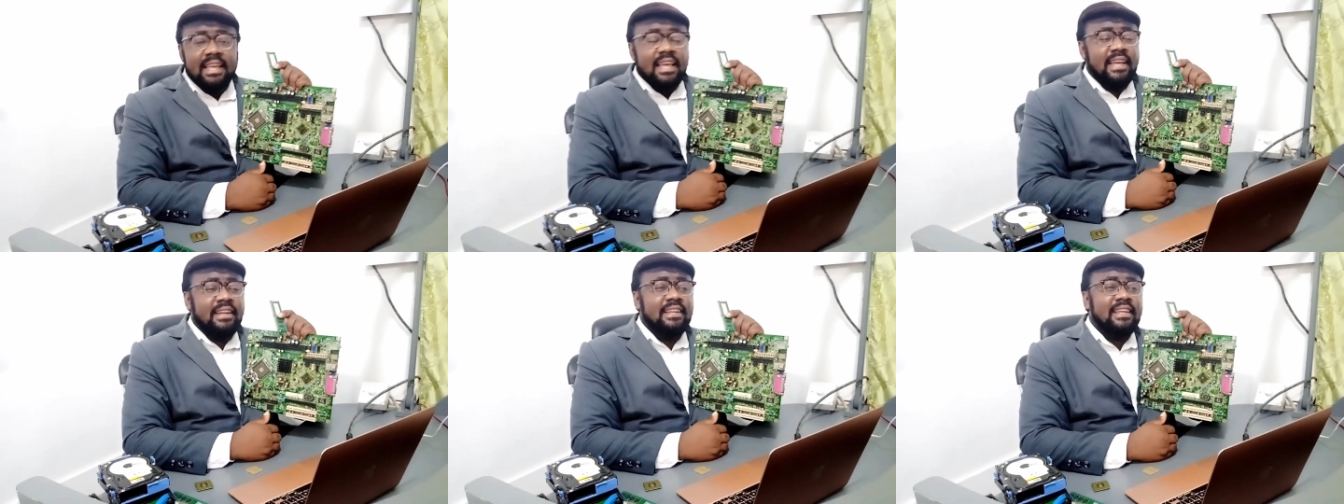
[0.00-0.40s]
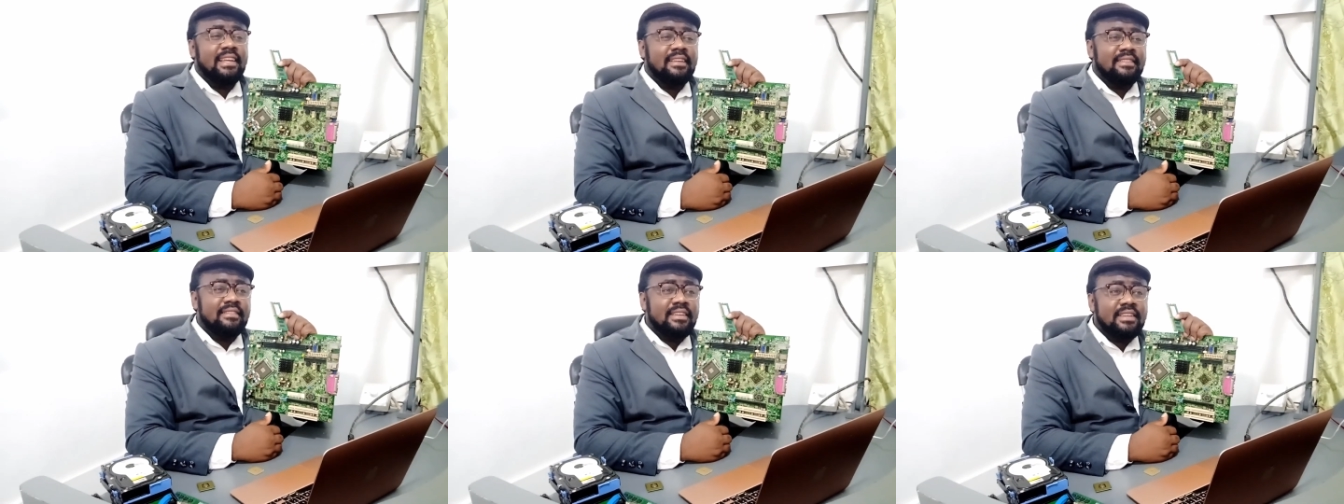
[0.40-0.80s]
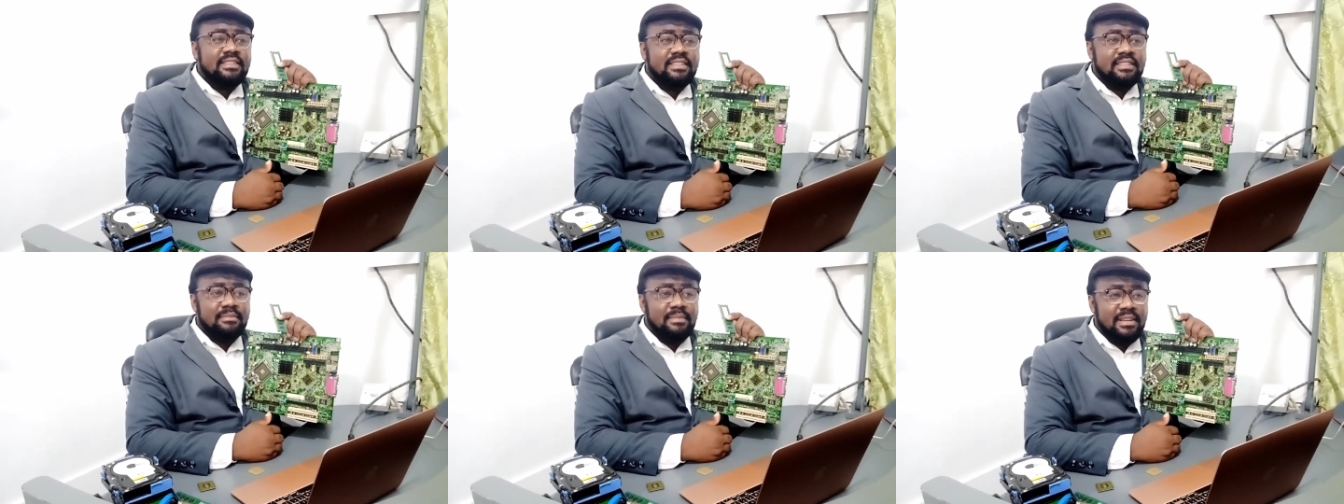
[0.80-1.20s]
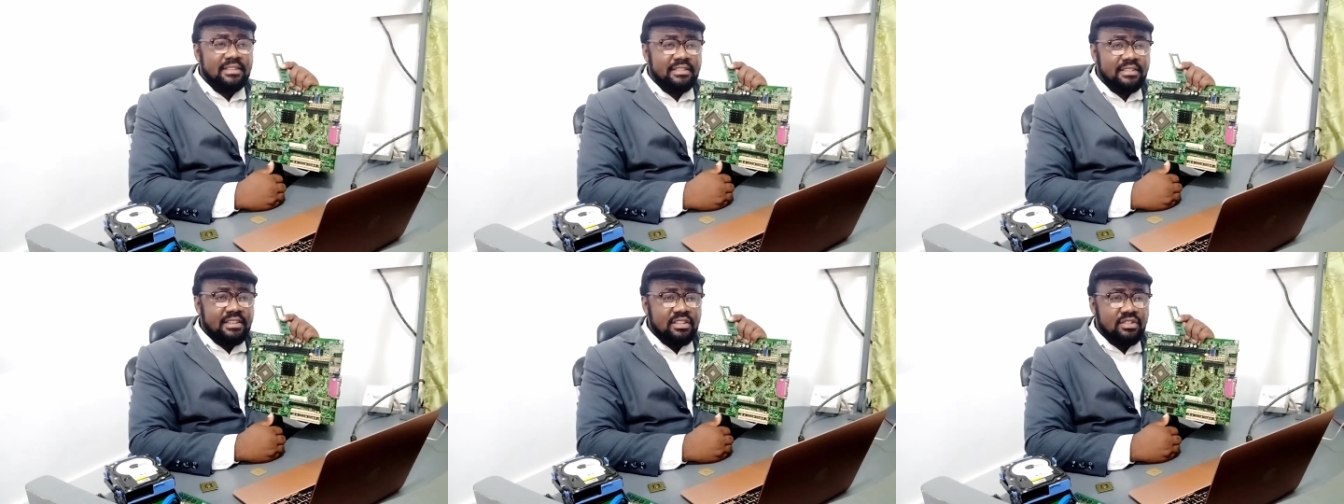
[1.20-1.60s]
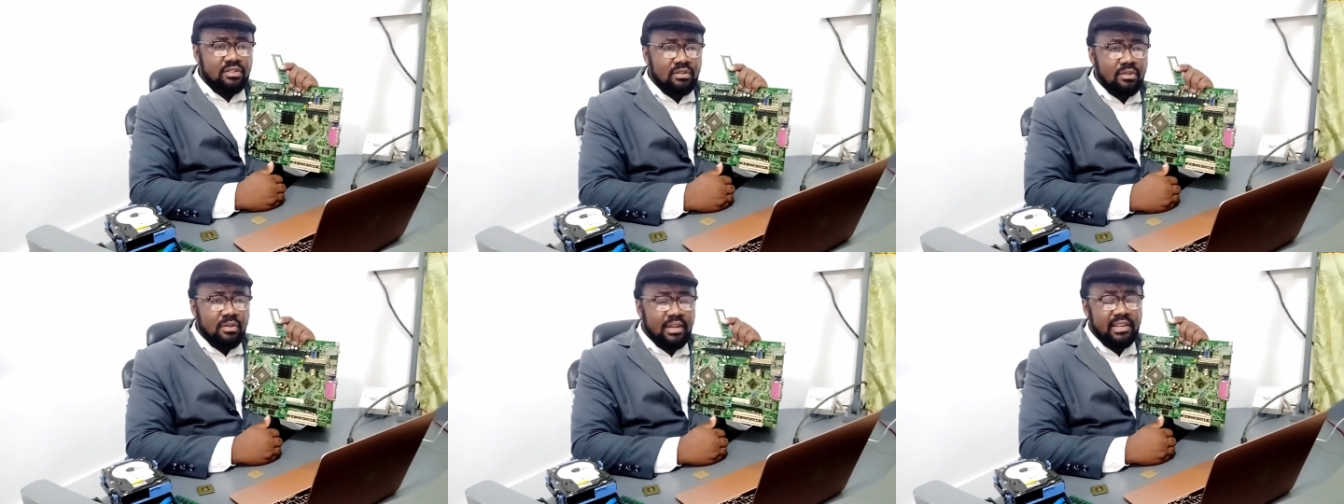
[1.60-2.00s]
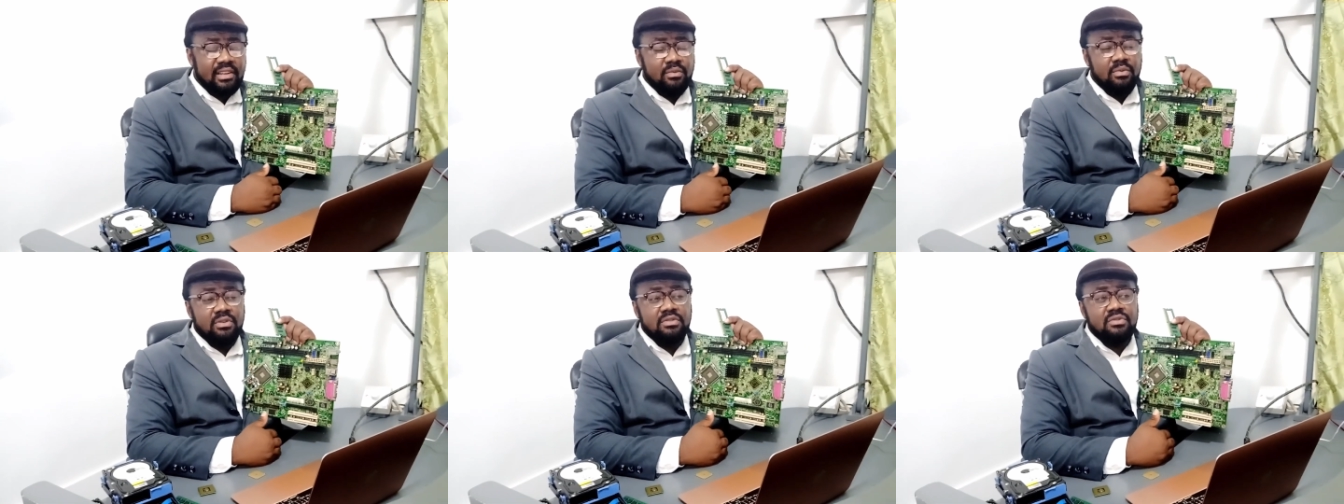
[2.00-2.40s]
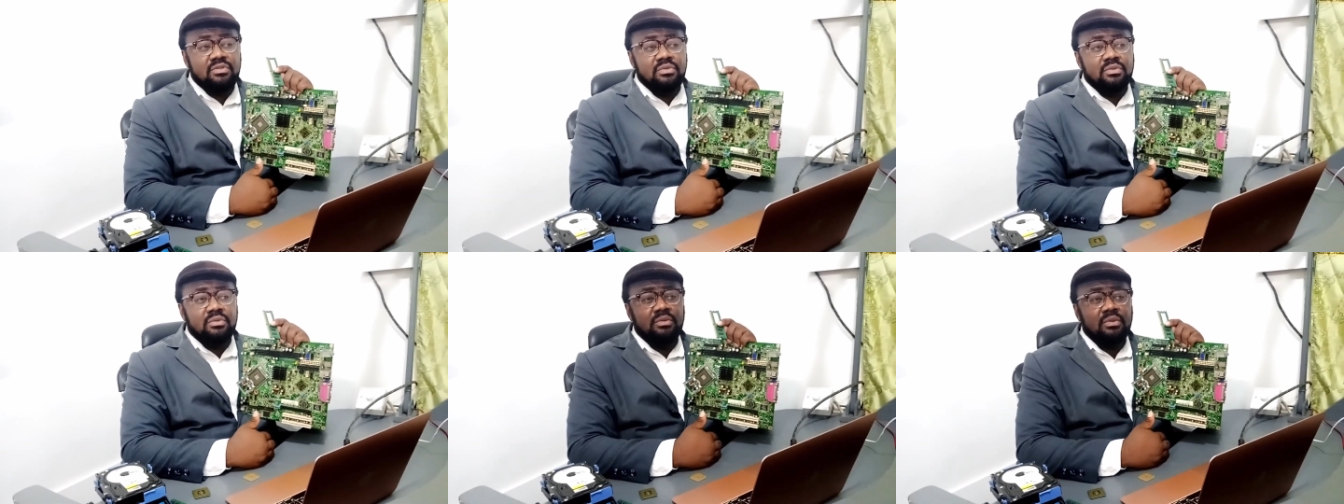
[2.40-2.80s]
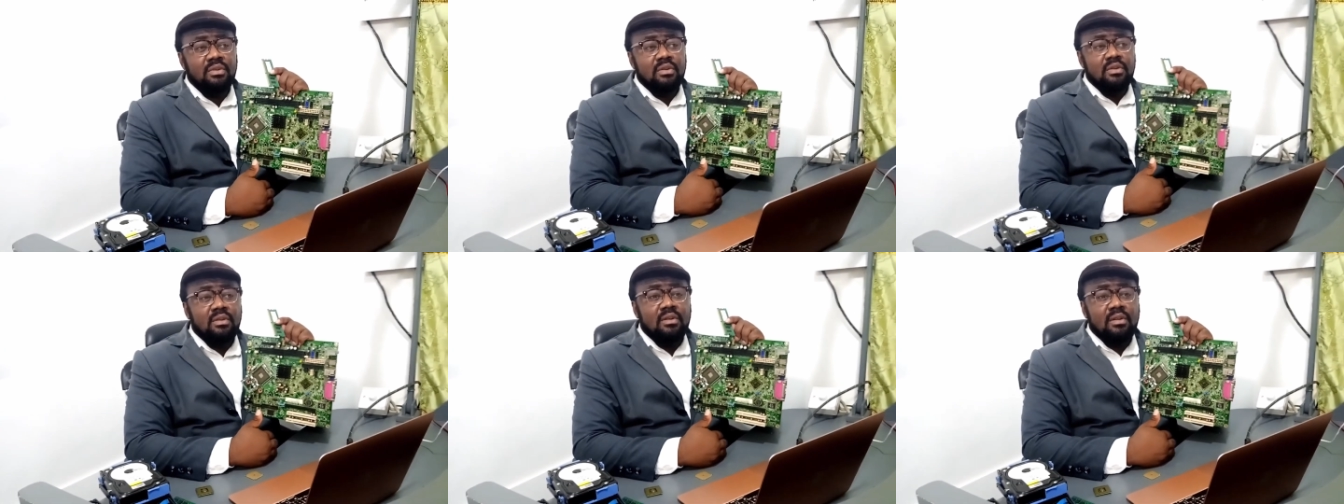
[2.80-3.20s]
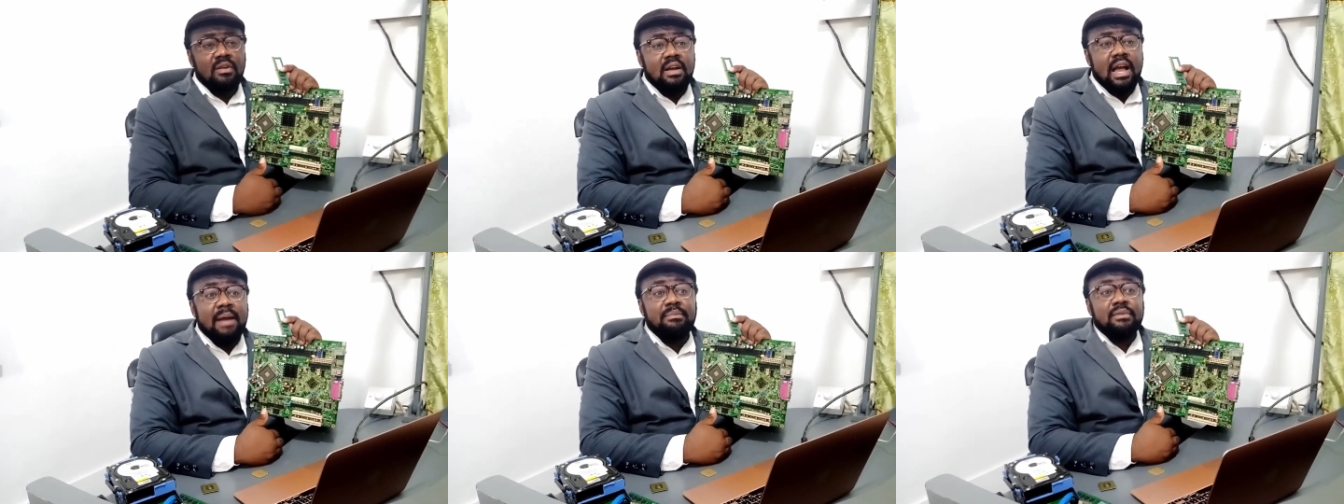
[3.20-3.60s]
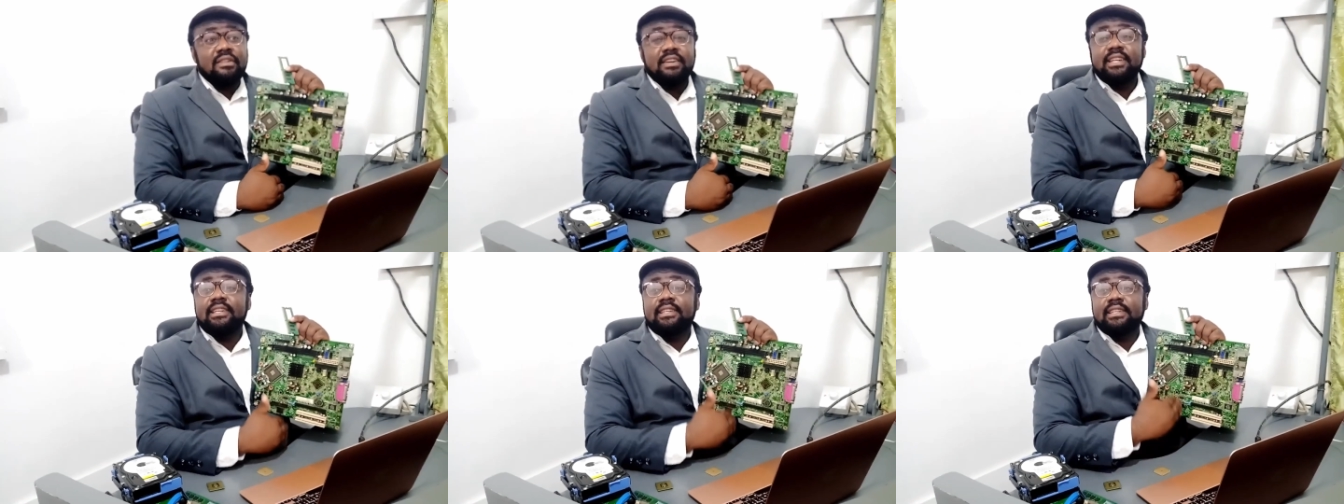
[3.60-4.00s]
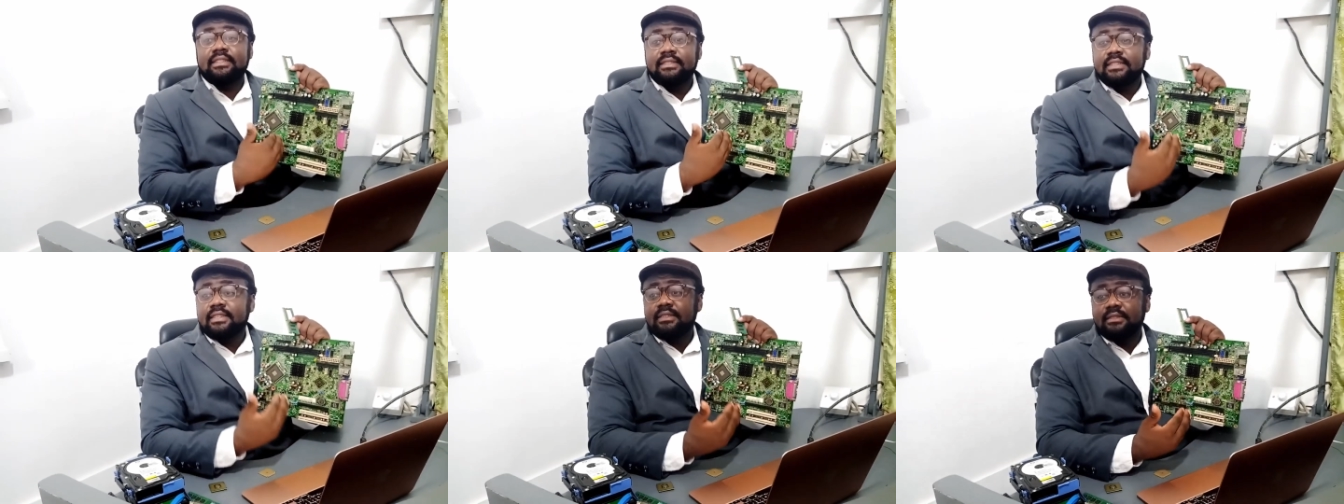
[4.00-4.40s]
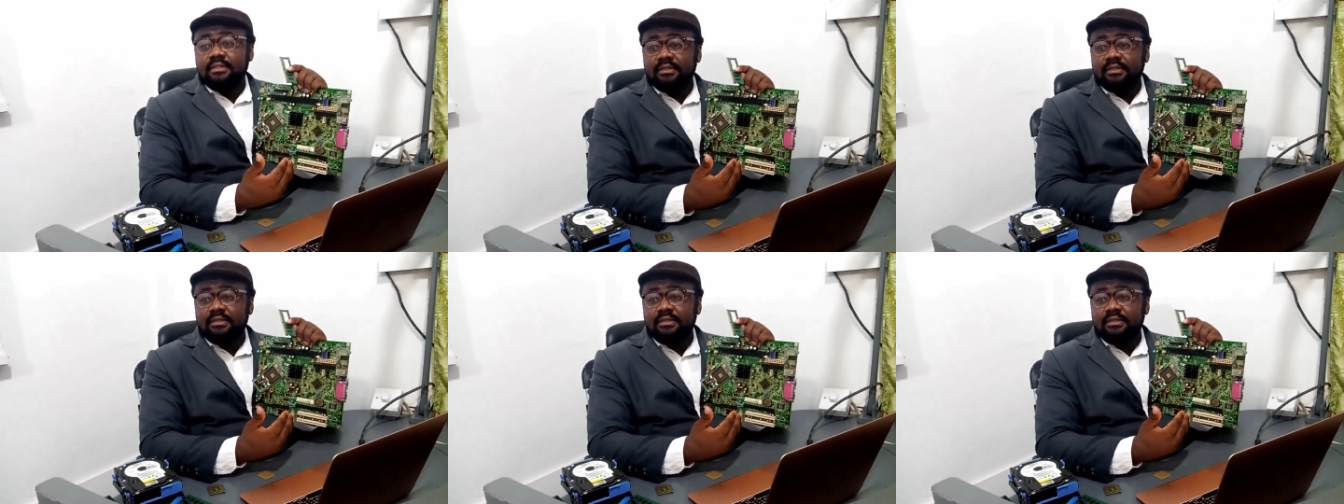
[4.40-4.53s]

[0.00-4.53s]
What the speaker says: and he thinks his machine is slow and he wants to upgrade it.